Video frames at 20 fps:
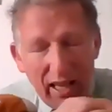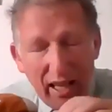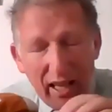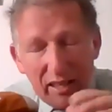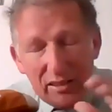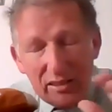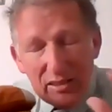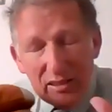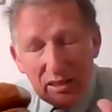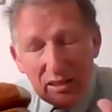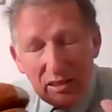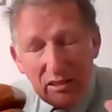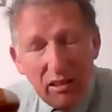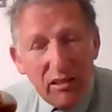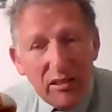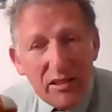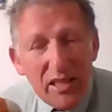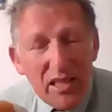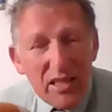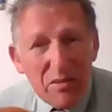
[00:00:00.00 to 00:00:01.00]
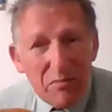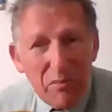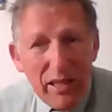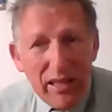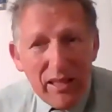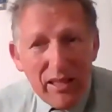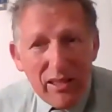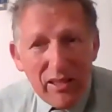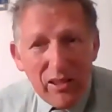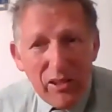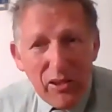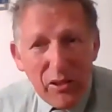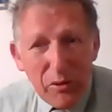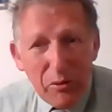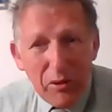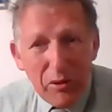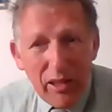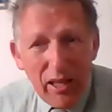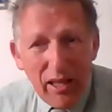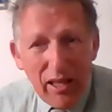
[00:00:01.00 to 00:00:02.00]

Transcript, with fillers: and God is making you and